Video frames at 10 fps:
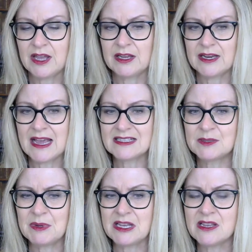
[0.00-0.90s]
It has to
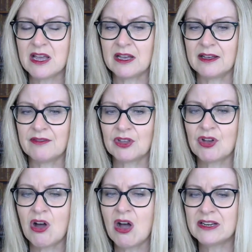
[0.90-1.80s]
be the
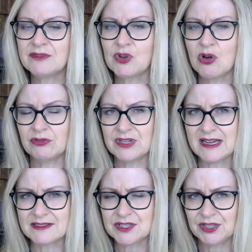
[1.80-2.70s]
kind of
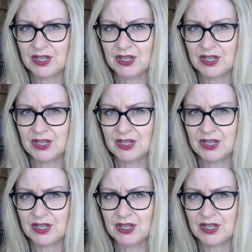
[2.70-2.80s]
conduct